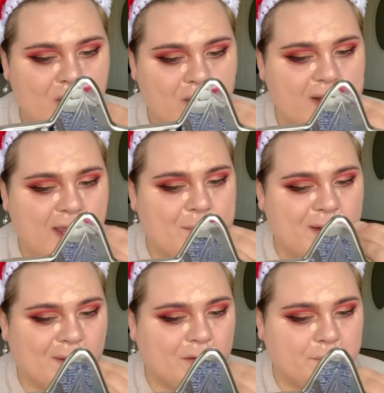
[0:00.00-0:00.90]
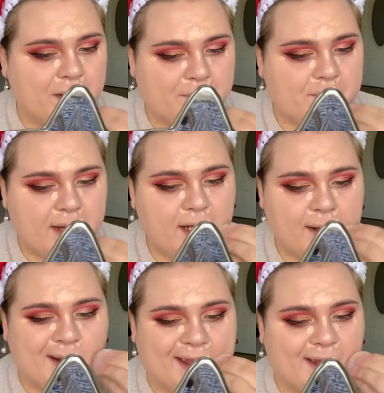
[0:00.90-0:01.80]
gave me a little bit of meaning
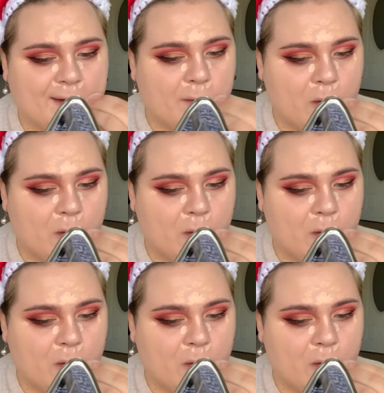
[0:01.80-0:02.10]
again.